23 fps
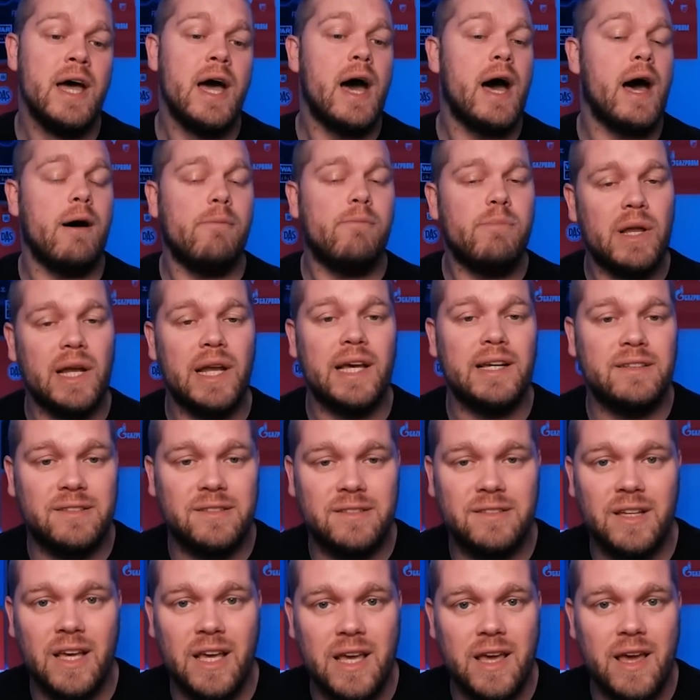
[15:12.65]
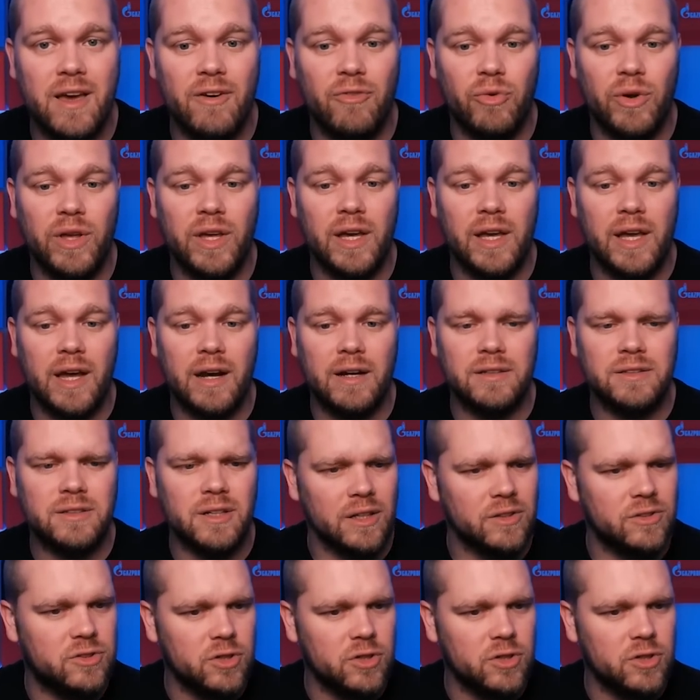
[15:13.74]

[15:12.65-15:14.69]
but let's see if we can get it done.